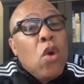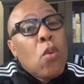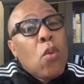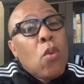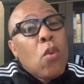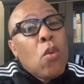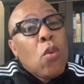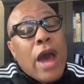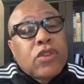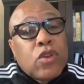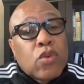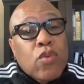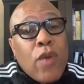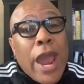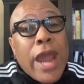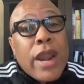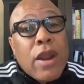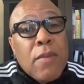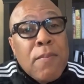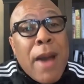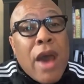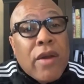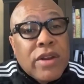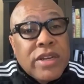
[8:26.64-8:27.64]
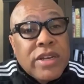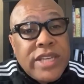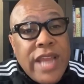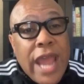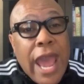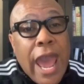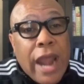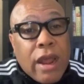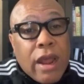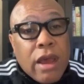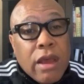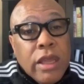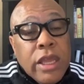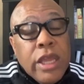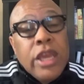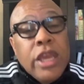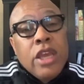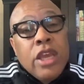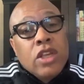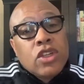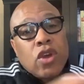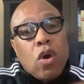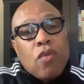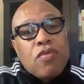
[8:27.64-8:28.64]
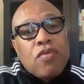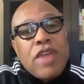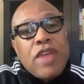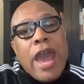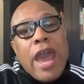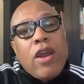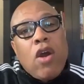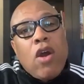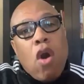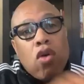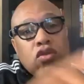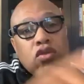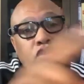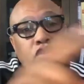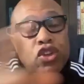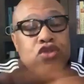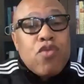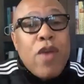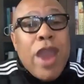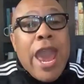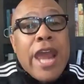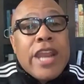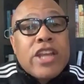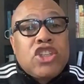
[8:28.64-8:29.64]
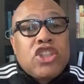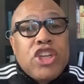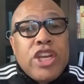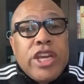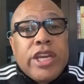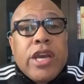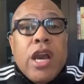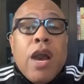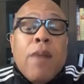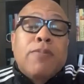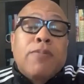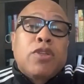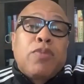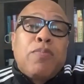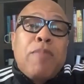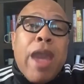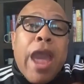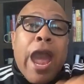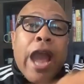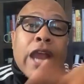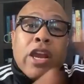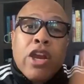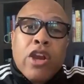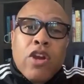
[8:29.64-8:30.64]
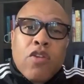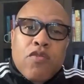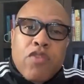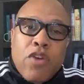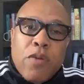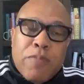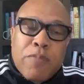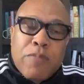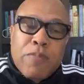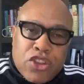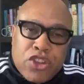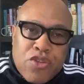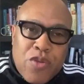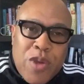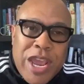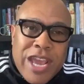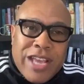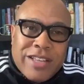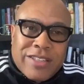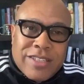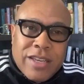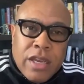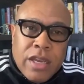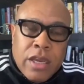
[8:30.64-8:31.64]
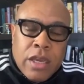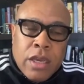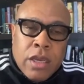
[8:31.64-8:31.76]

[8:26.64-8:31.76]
without the right amount of data. So that whole strategy comes back from the streets.